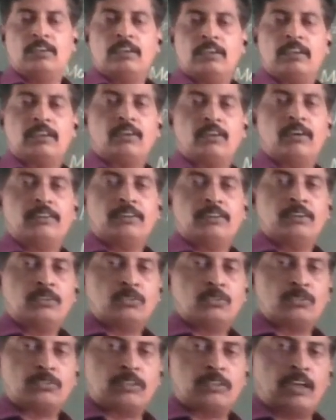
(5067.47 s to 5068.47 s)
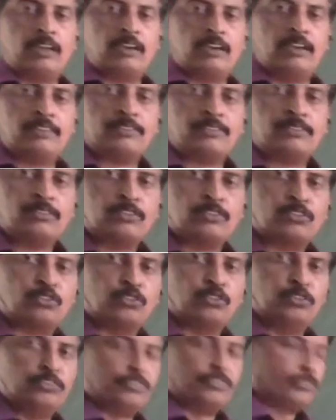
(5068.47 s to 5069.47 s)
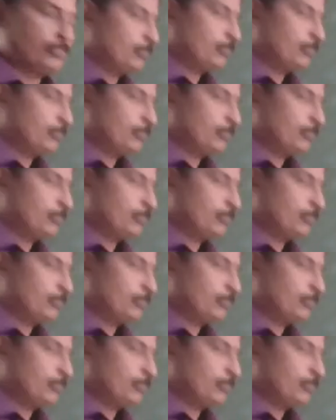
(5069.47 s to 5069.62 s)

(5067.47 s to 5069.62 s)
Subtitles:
According to Charles Schulz,